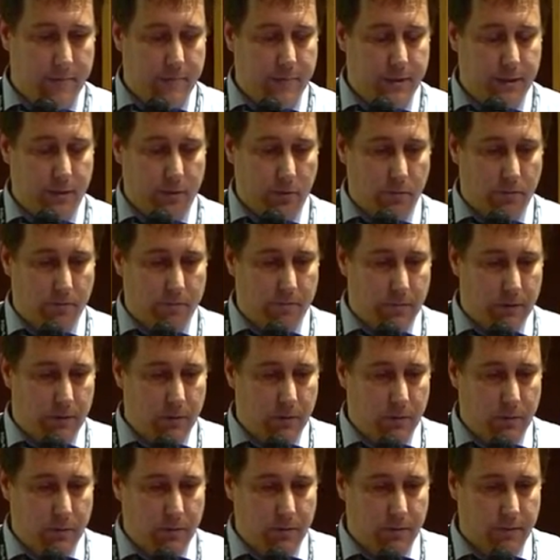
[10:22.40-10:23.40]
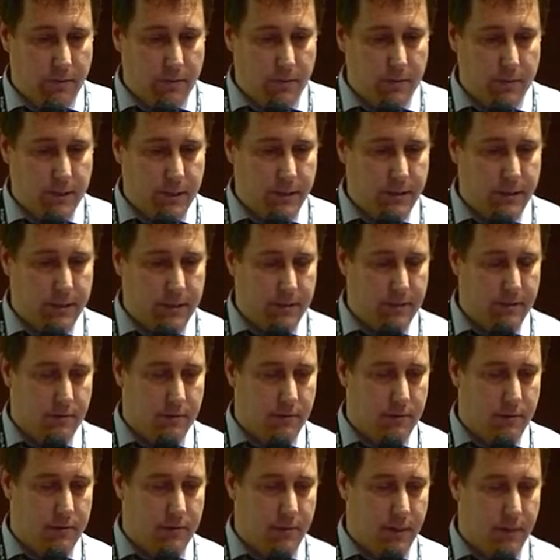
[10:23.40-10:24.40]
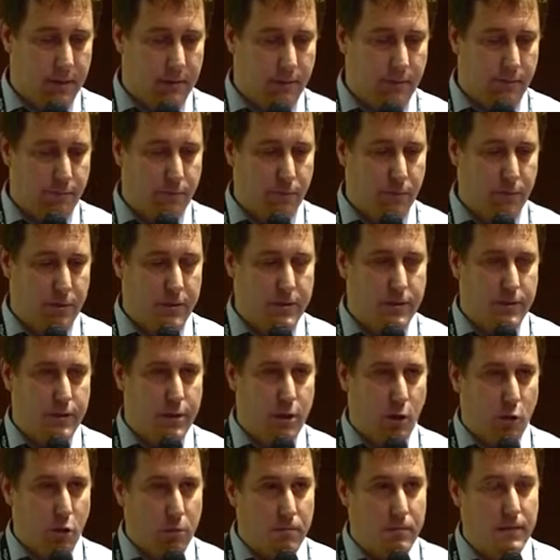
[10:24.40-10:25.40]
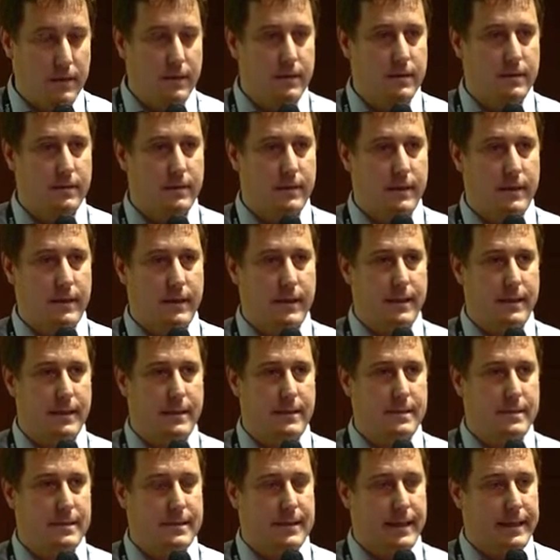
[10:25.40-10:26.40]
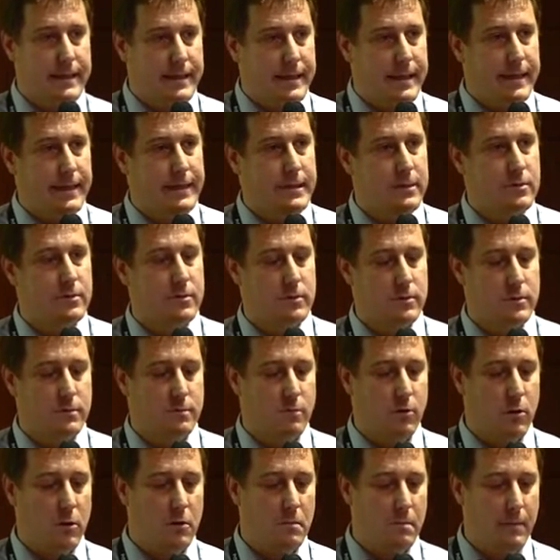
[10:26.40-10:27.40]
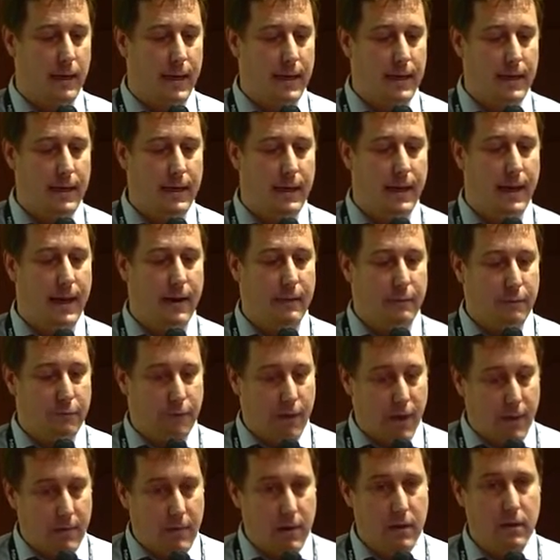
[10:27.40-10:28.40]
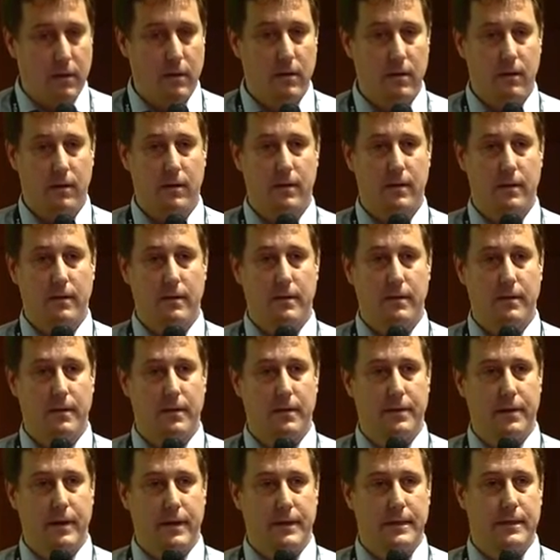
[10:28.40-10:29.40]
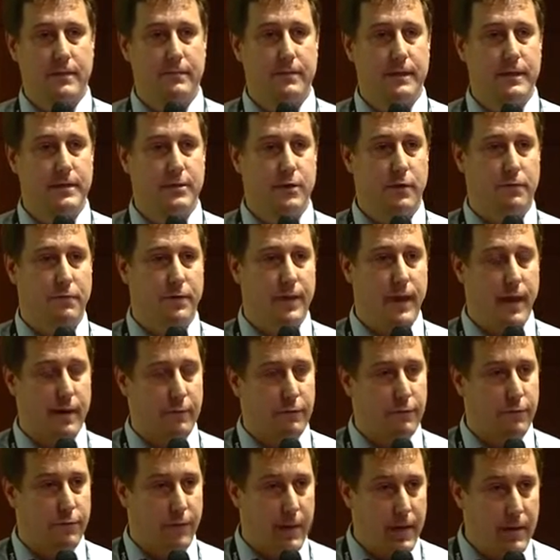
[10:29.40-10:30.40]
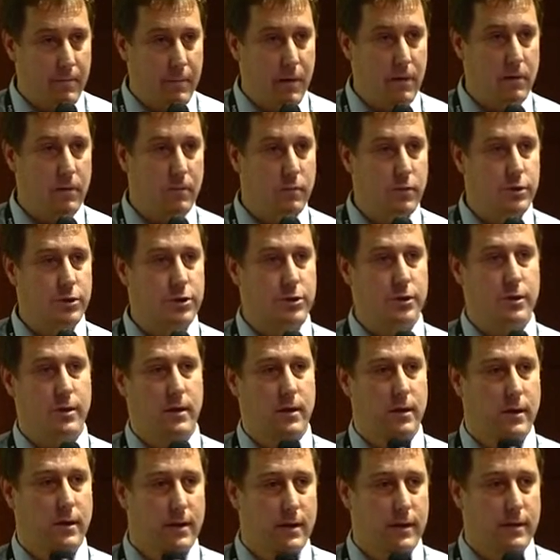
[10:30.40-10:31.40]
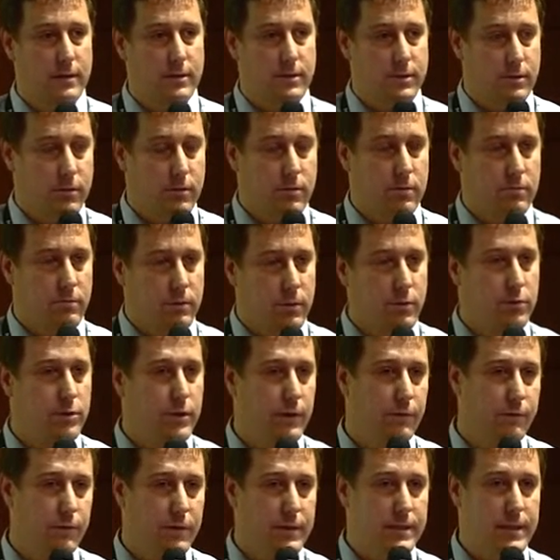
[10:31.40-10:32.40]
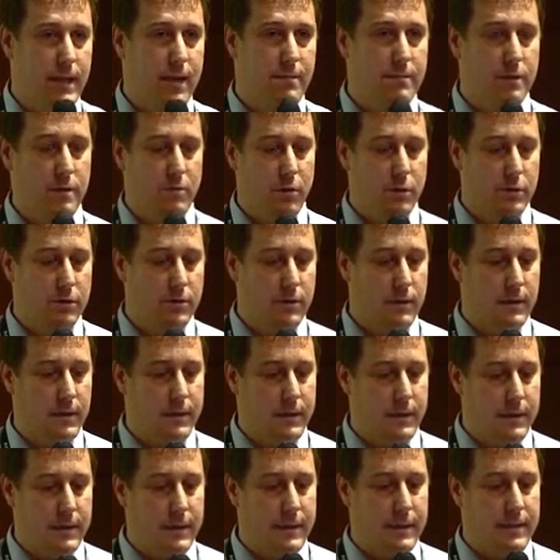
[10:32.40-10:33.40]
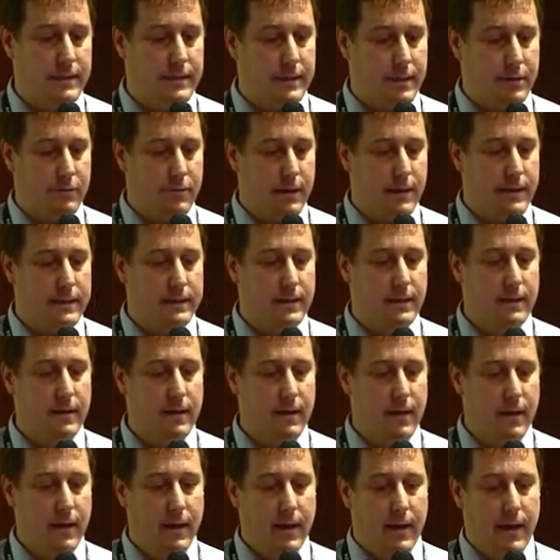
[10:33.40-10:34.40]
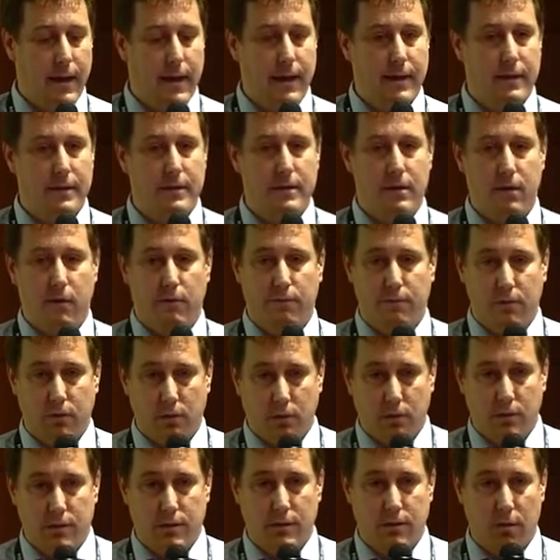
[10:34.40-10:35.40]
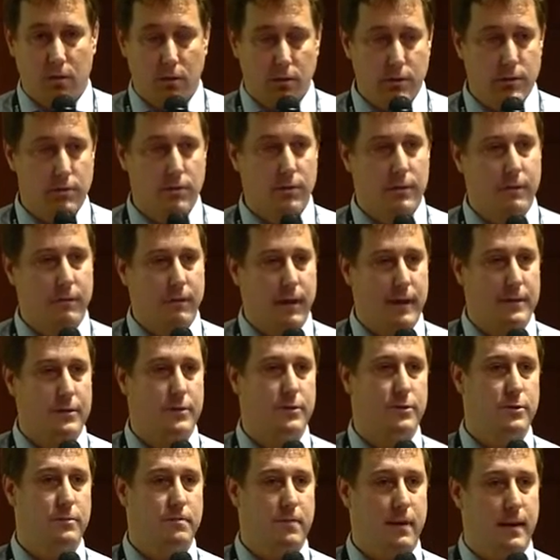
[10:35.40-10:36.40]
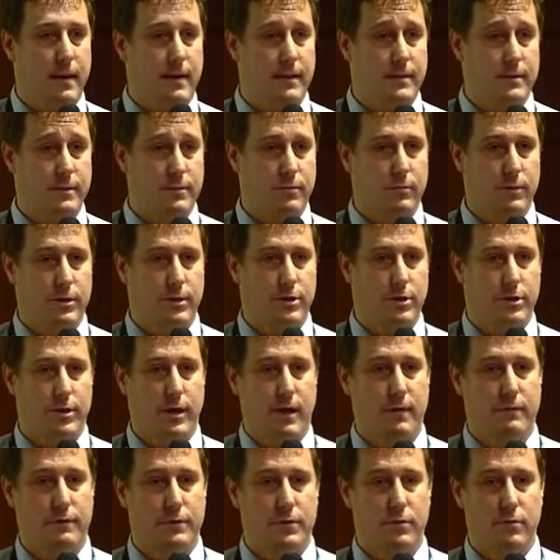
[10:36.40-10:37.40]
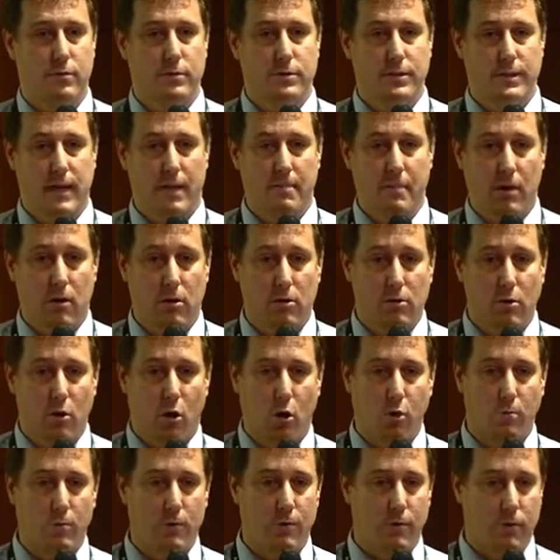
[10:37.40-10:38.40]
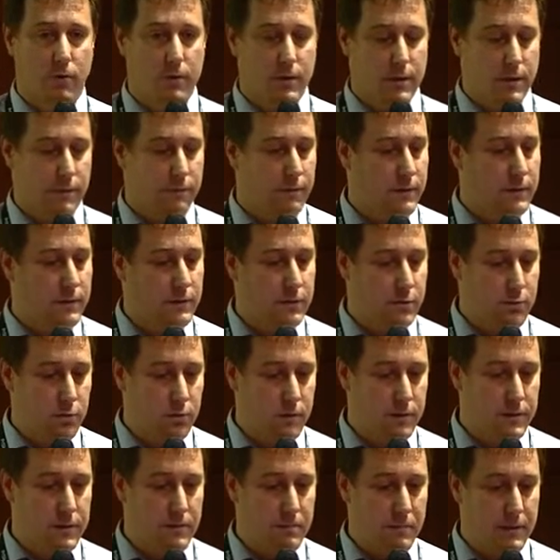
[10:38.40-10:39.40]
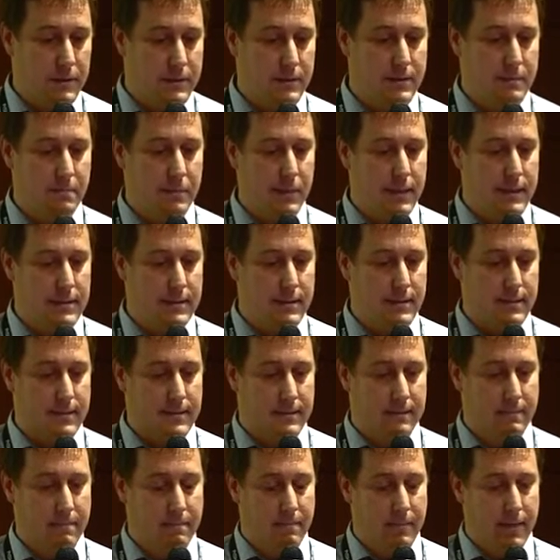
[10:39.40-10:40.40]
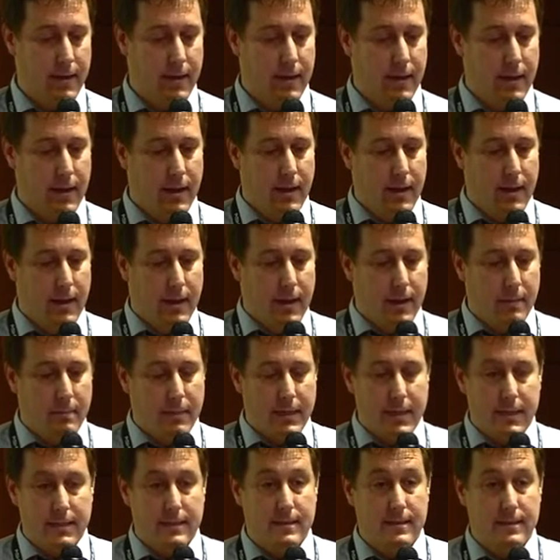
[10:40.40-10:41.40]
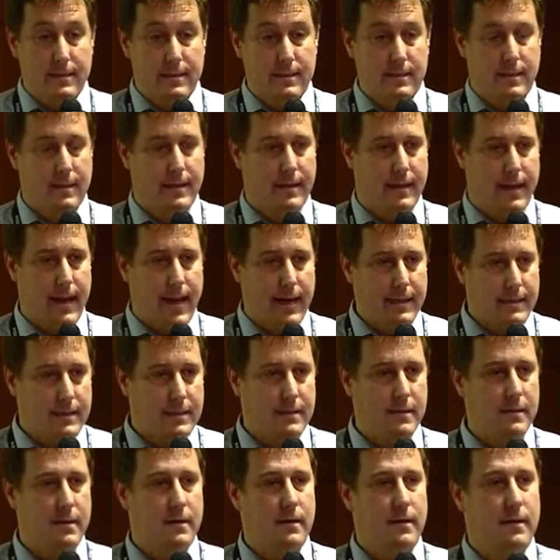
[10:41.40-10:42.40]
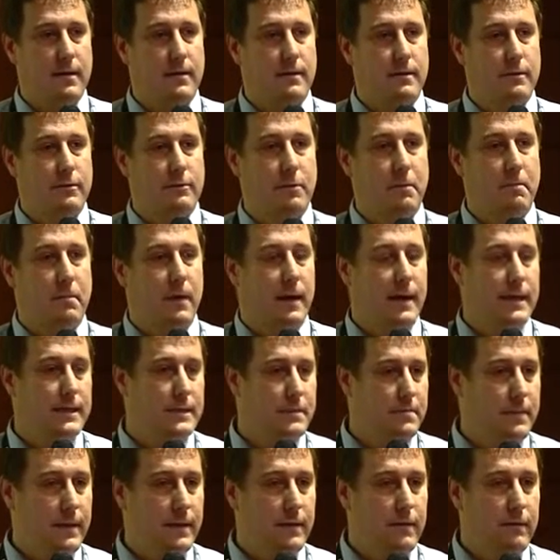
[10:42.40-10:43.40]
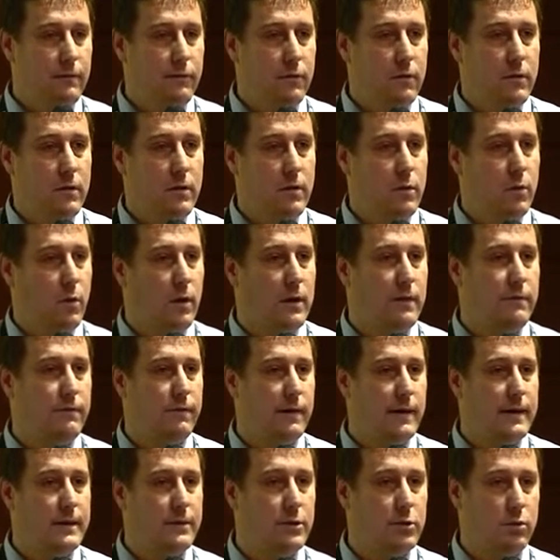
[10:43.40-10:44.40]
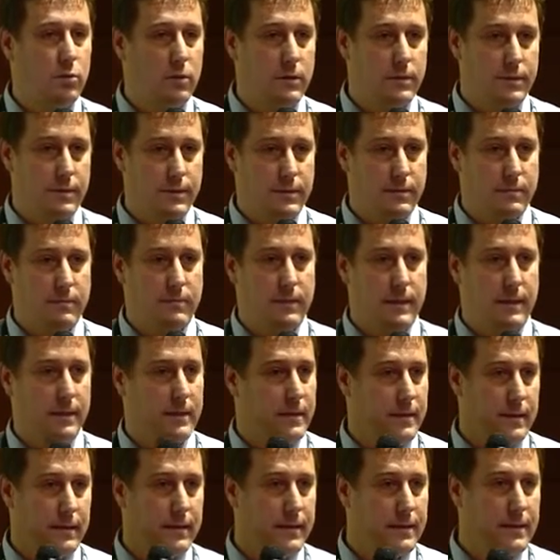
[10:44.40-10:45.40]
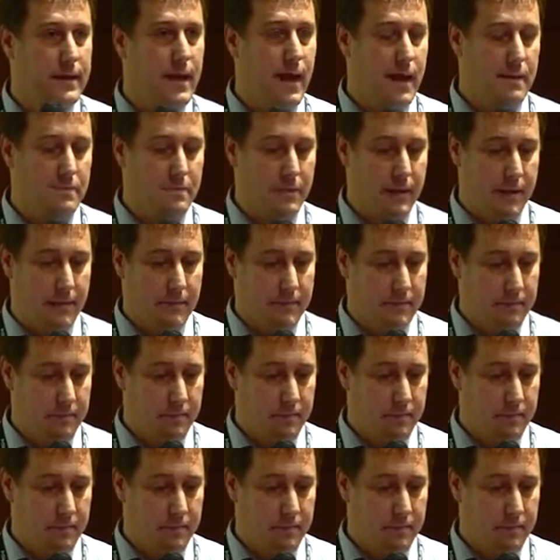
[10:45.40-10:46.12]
So, just for the scope, it is dedicated to support mainly airframer, the activities of the airframer, which is usually, for example, the module integrator, and of course also the function suppliers, which have to somehow cope with all the different tools and bits and pieces. But it is not a replacement for qualified tools. It can't be.